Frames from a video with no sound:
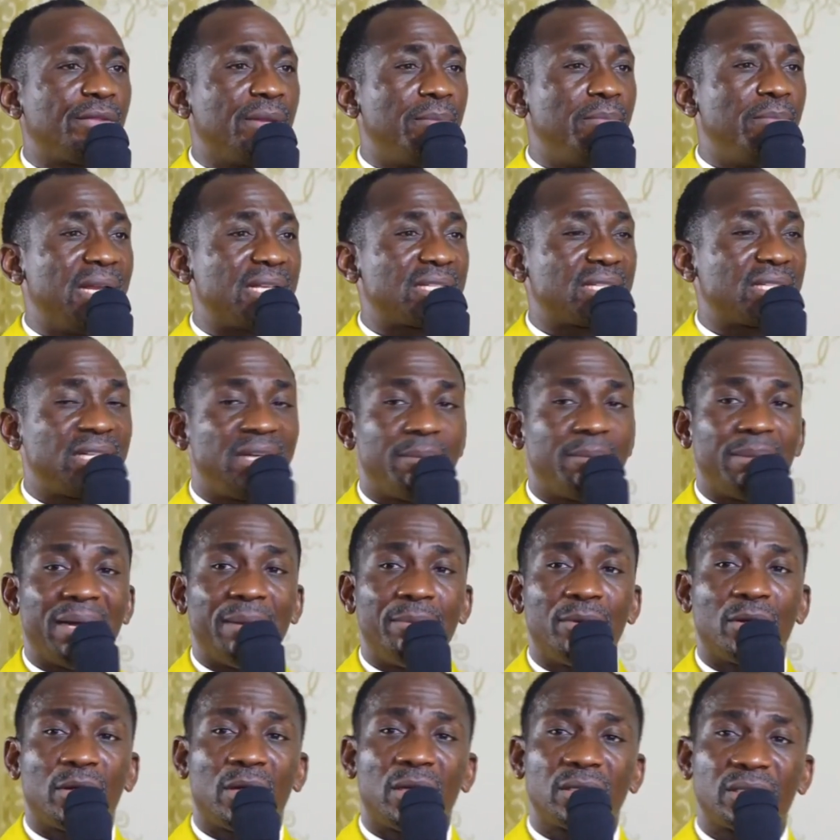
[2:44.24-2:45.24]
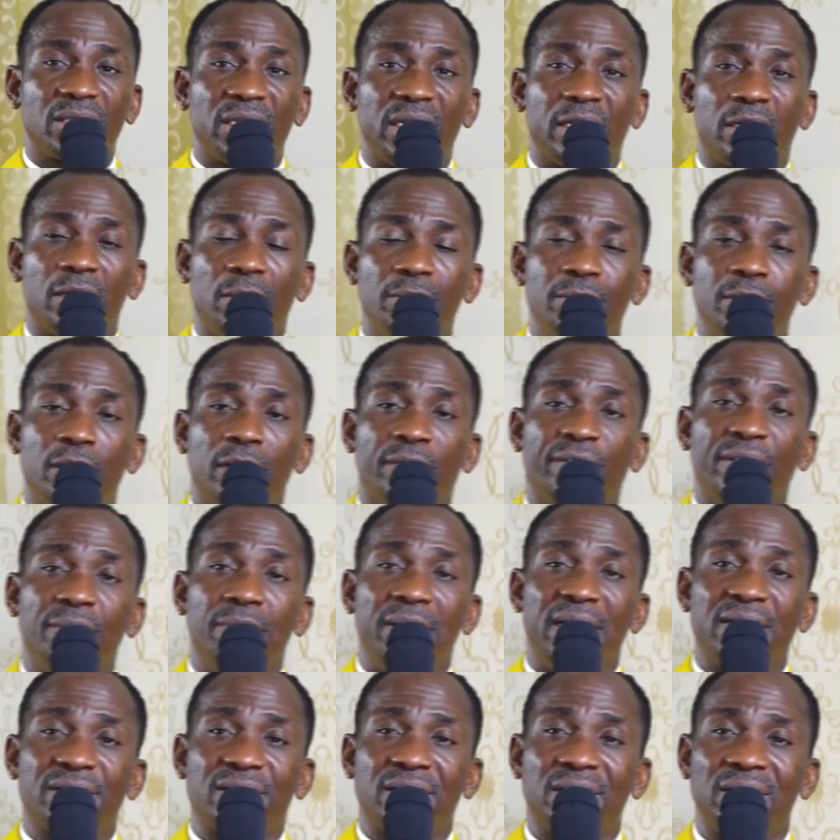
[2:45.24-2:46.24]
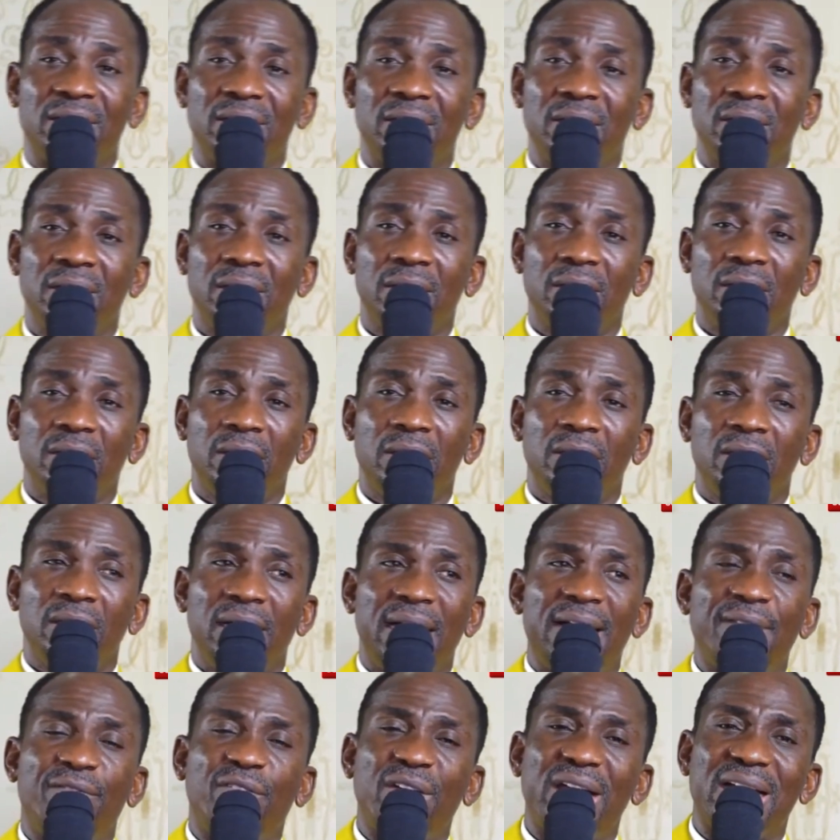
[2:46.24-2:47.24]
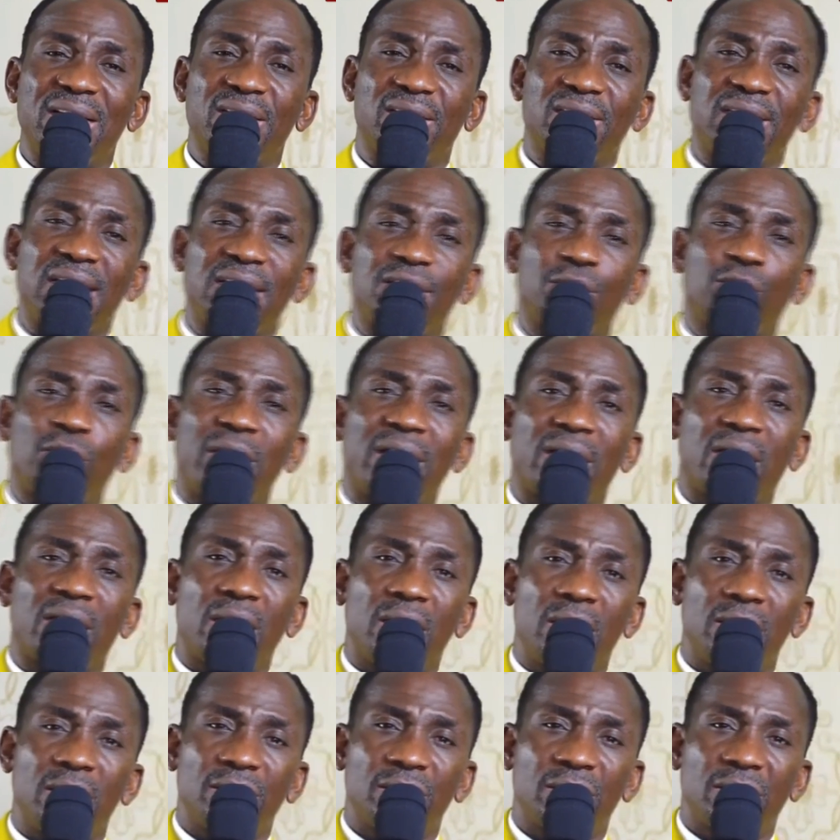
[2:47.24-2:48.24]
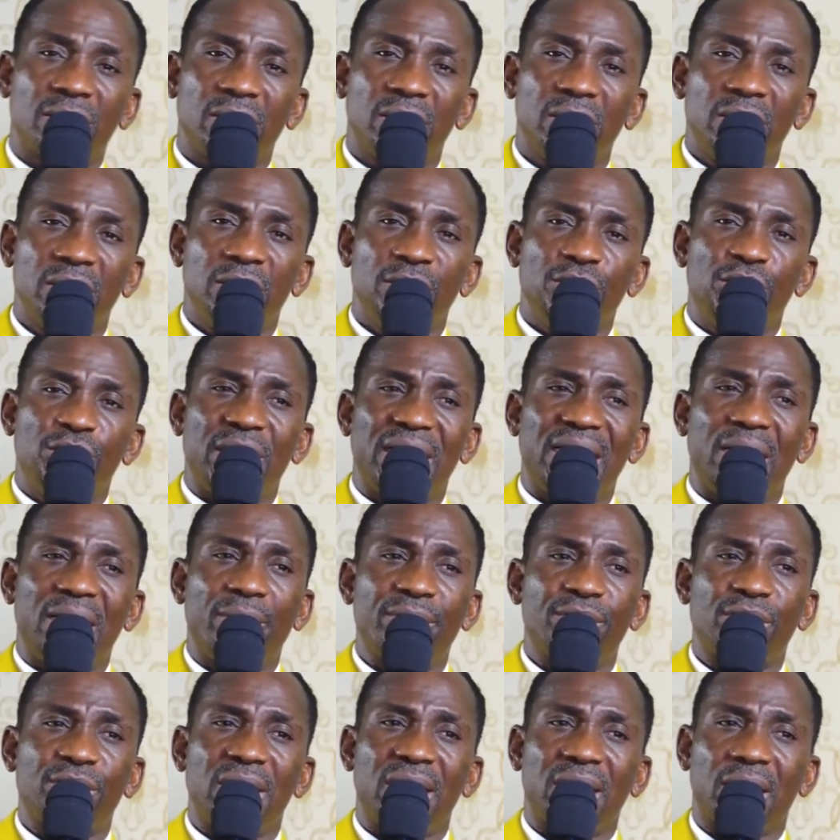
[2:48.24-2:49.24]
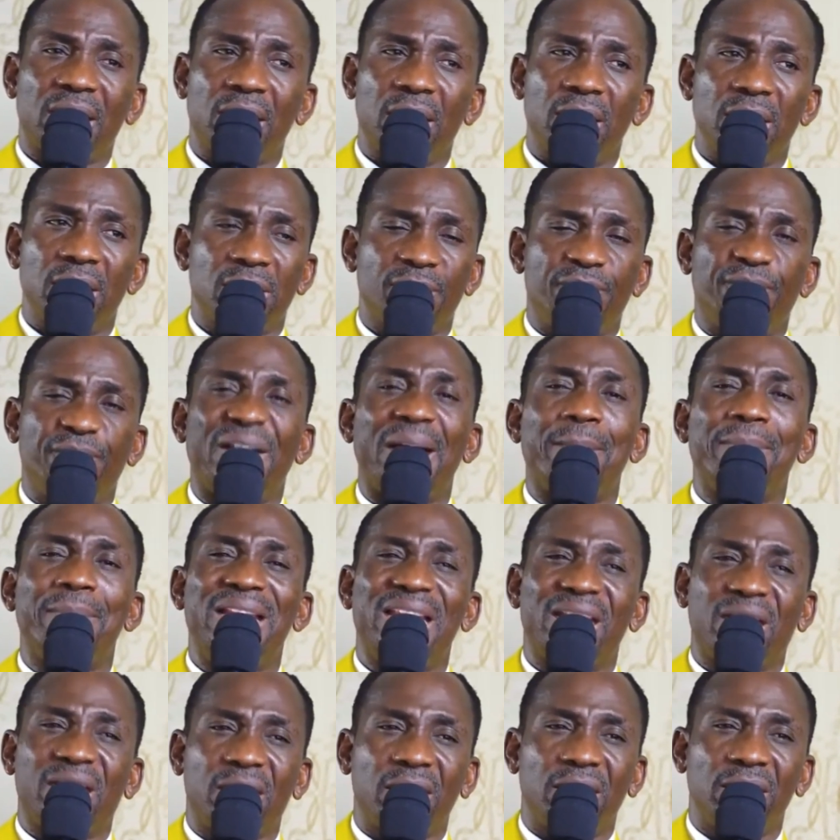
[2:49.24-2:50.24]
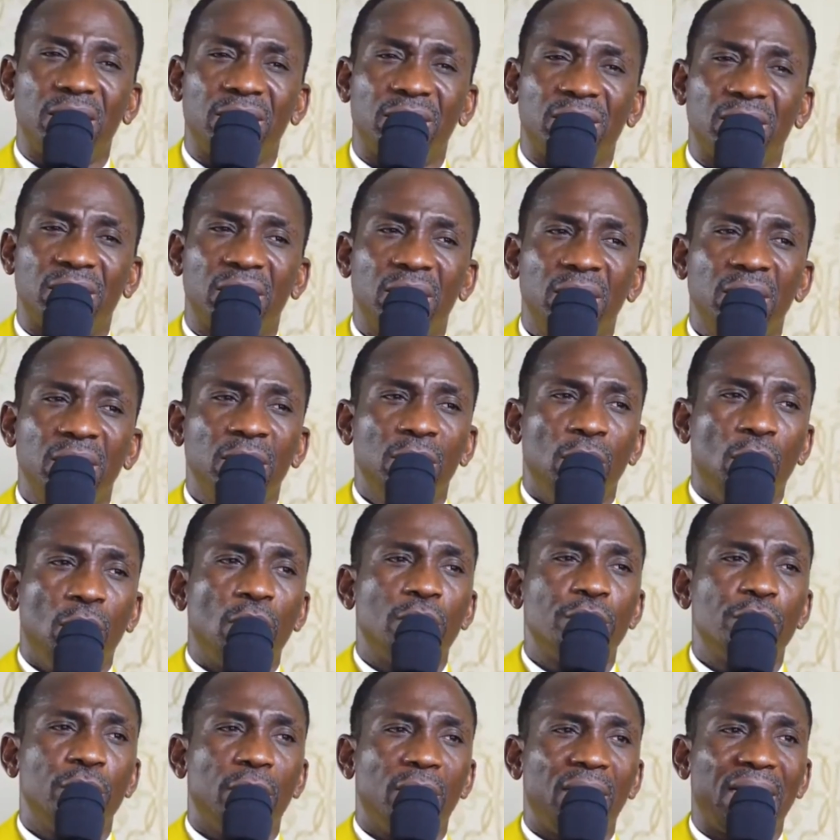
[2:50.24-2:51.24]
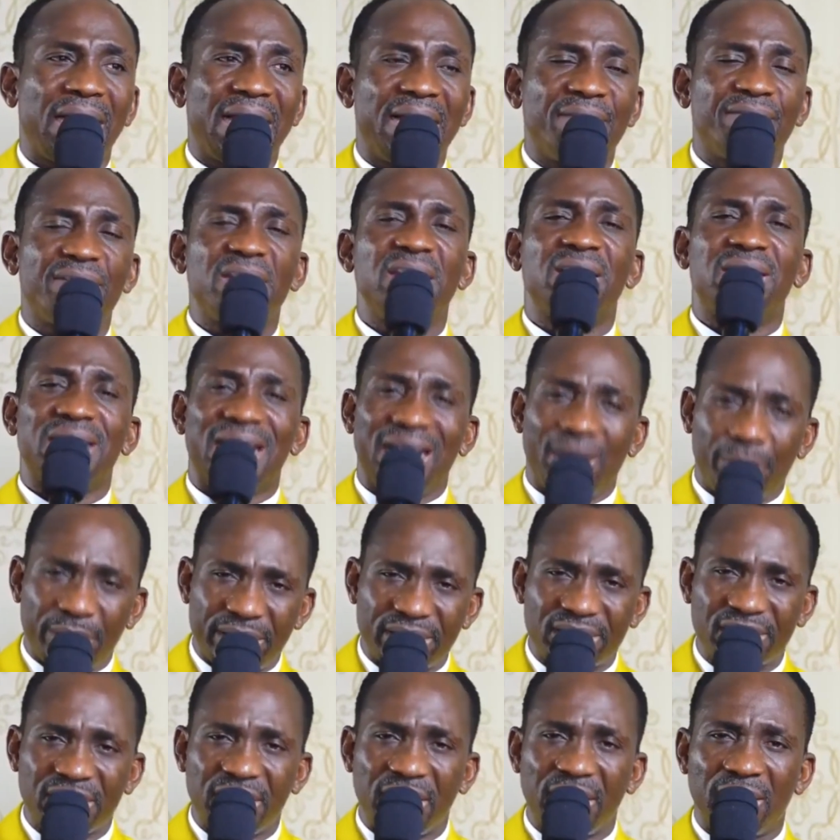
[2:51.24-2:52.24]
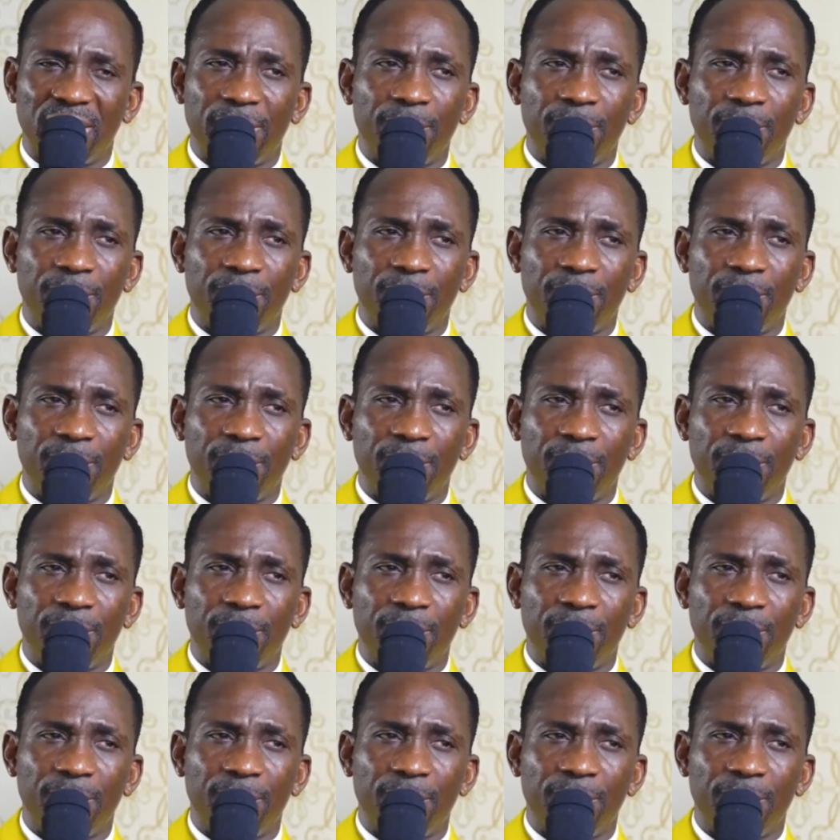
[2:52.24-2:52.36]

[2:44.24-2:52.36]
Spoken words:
of the blessing, the Bible calls it the communion of the blessing. Every ancestral curse, generational curse, family curse on your life is arrested.